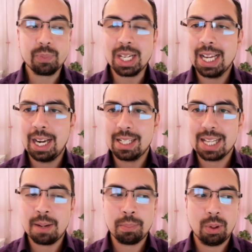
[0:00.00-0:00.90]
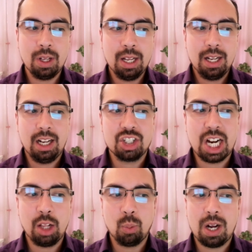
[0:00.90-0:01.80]
An example, a
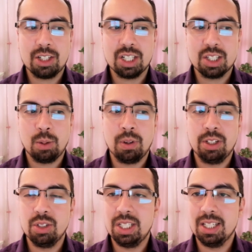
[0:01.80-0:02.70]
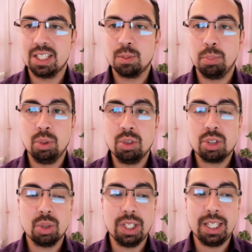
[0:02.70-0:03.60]
child watches someone using a spoon
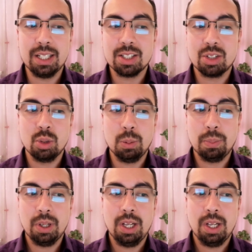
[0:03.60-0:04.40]
to eat a soup